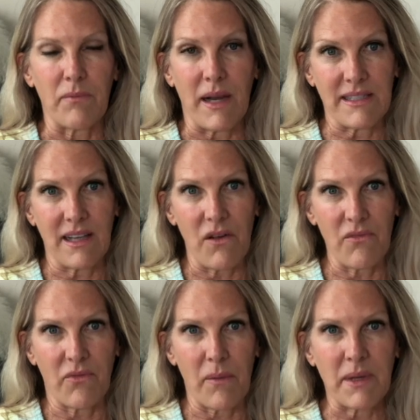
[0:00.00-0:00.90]
myself
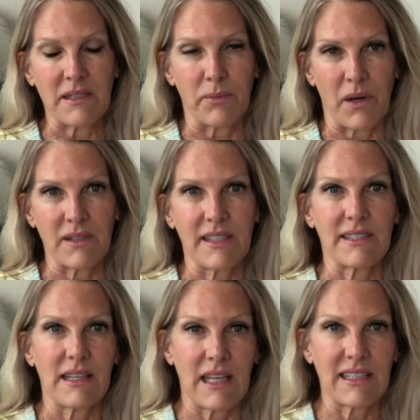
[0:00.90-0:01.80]
from experiences
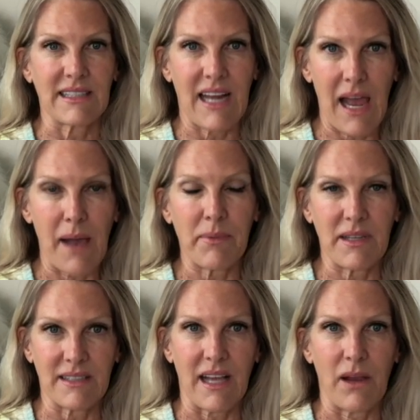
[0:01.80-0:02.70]
and things that happened
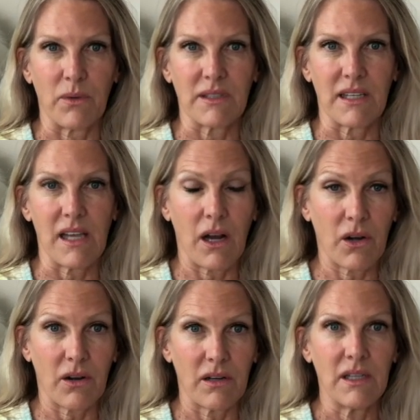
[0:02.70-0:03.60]
as I was a
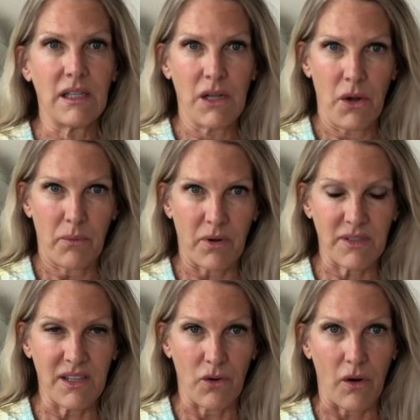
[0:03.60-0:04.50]
younger
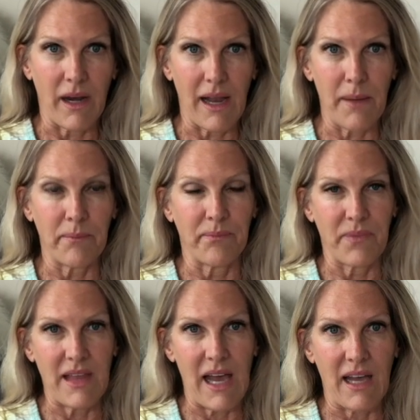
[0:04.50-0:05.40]
person growing up,
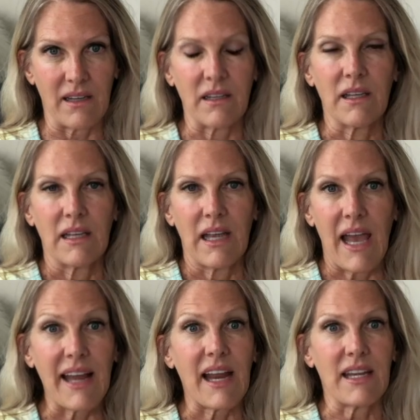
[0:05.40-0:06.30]
that
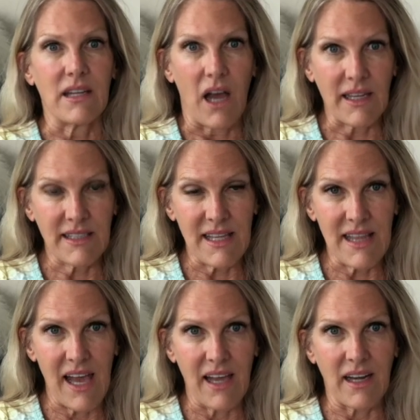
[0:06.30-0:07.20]
had I not done
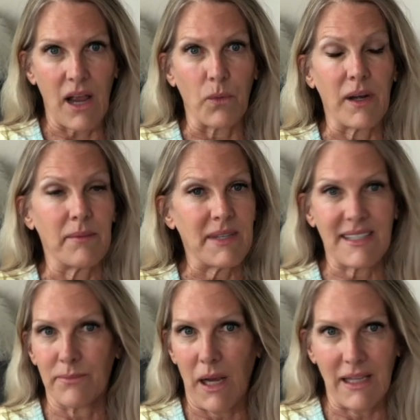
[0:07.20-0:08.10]
that, I wouldn't be
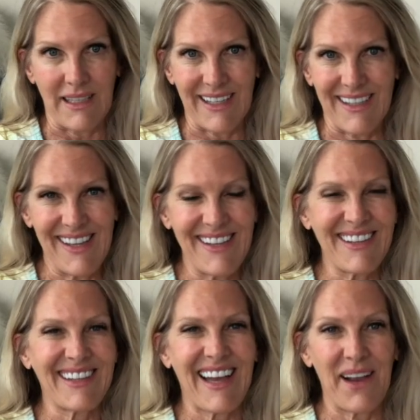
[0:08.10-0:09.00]
smiling.
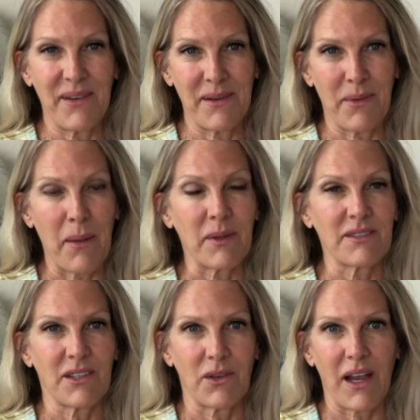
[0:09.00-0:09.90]
I wouldn't be able
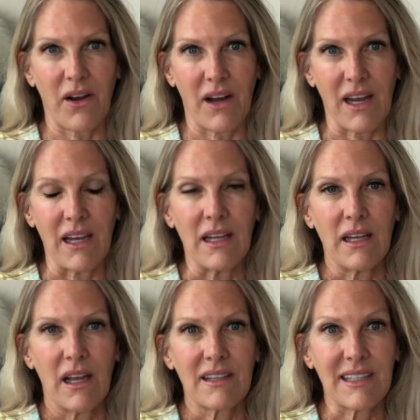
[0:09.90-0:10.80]
to carry
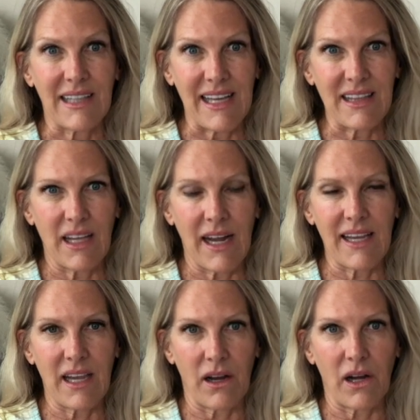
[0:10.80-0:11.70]
the light that I
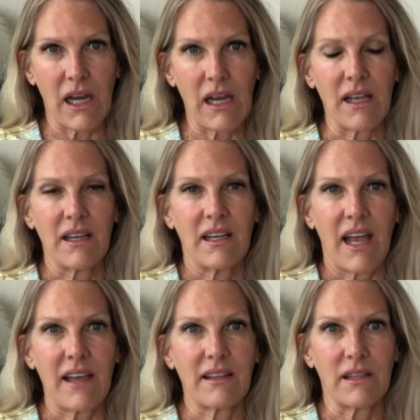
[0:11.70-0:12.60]
carry
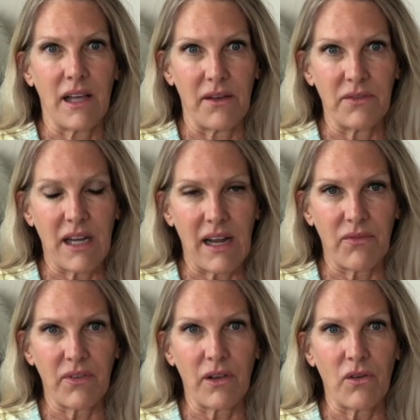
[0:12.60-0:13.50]
and the love that I
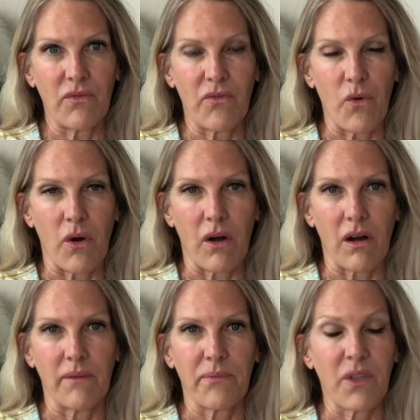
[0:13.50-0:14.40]
feel for
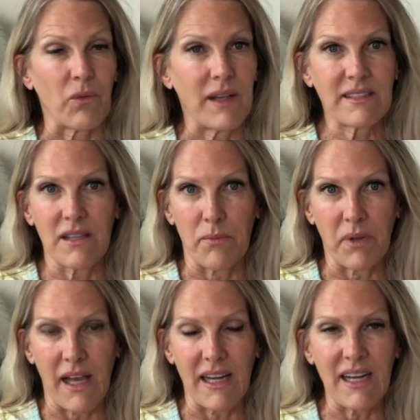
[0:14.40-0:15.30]
the rest of the
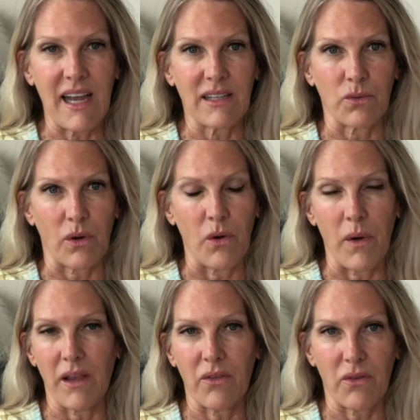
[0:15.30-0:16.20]
planet as we're
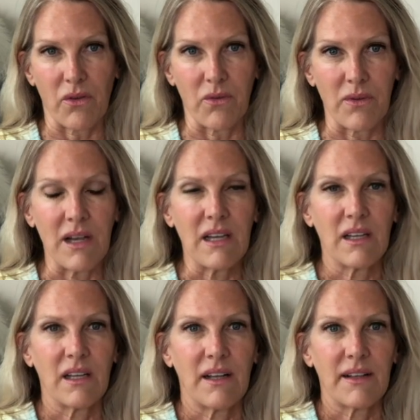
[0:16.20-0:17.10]
going through
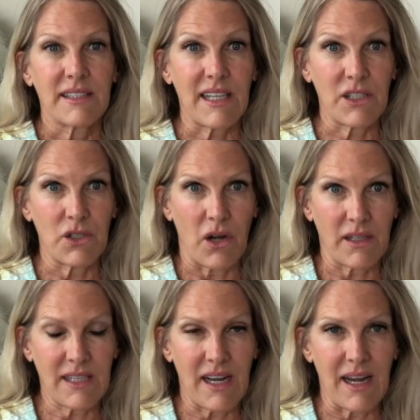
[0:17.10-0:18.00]
such a dark
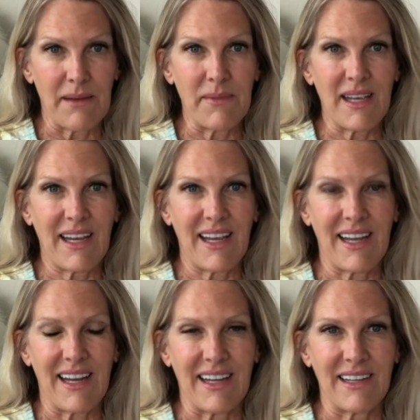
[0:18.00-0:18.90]
time,
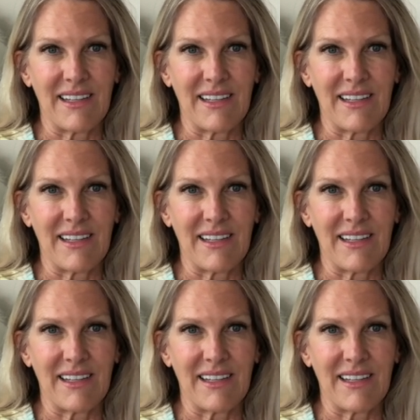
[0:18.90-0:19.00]
and